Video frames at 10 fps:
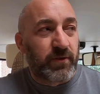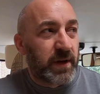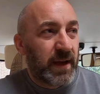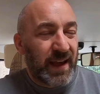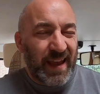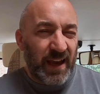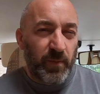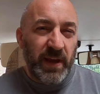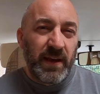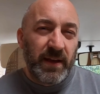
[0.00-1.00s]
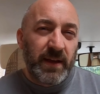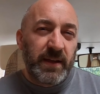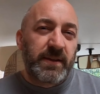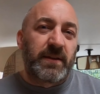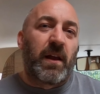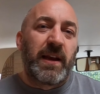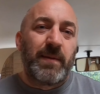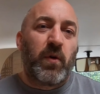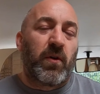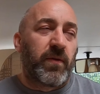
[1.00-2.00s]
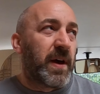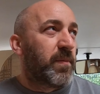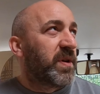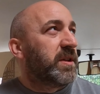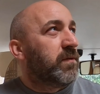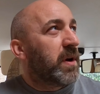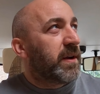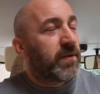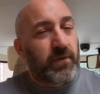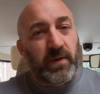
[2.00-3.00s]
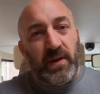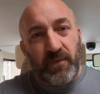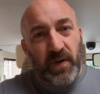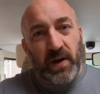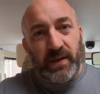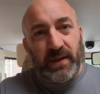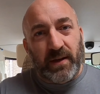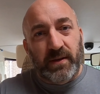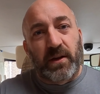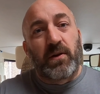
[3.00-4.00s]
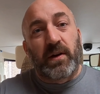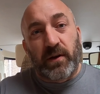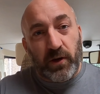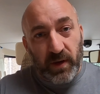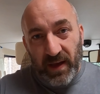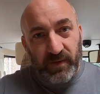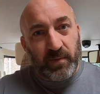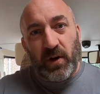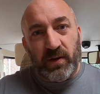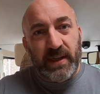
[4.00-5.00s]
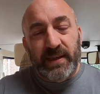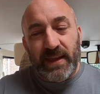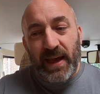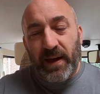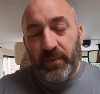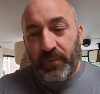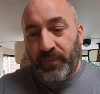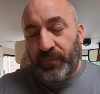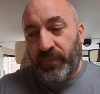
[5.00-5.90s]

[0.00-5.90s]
battery. It'll be slightly more than that because you're running through the inverter, so you're going to have some losses there.